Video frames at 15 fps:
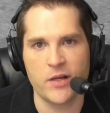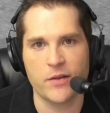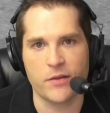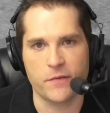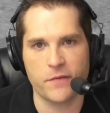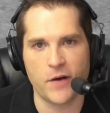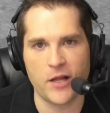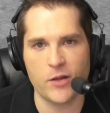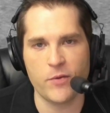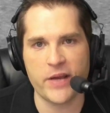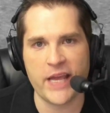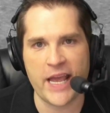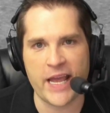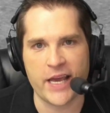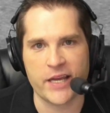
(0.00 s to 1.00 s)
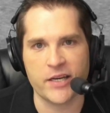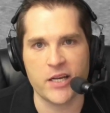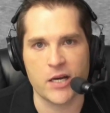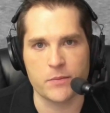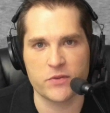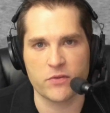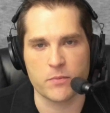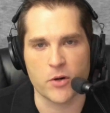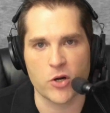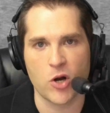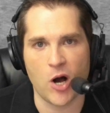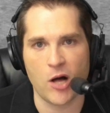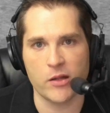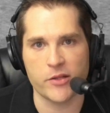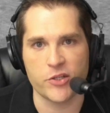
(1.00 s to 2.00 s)
The following hand comes from our
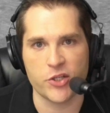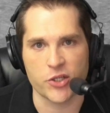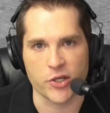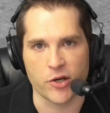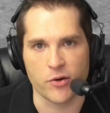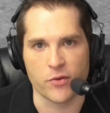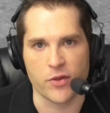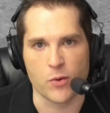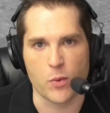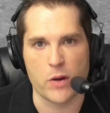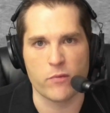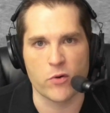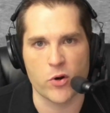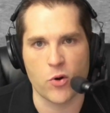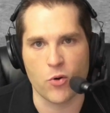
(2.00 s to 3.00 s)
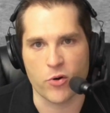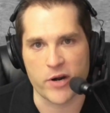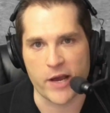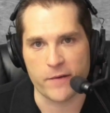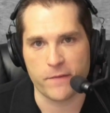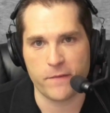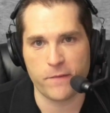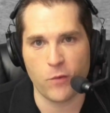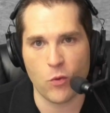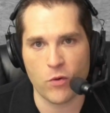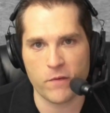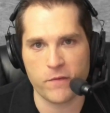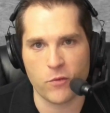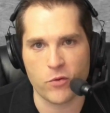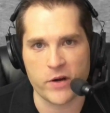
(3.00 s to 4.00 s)
call-in show that we record at
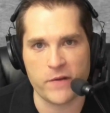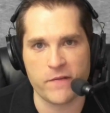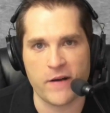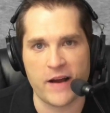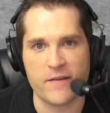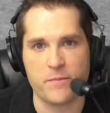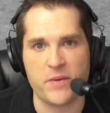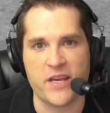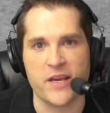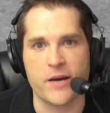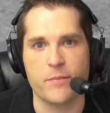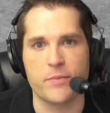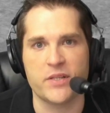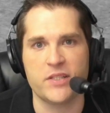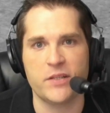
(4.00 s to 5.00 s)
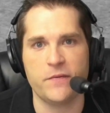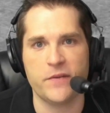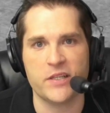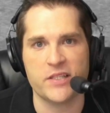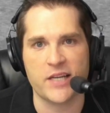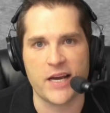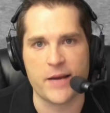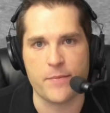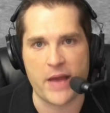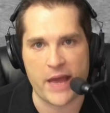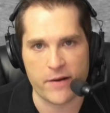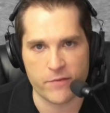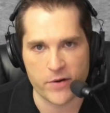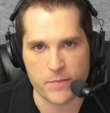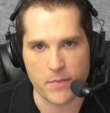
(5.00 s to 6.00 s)
4:45 p.m. Pacific Time
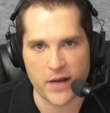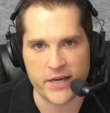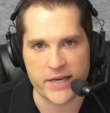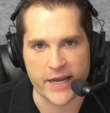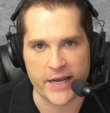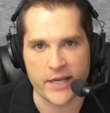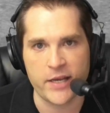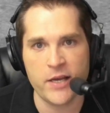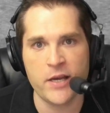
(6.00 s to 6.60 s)
every Monday.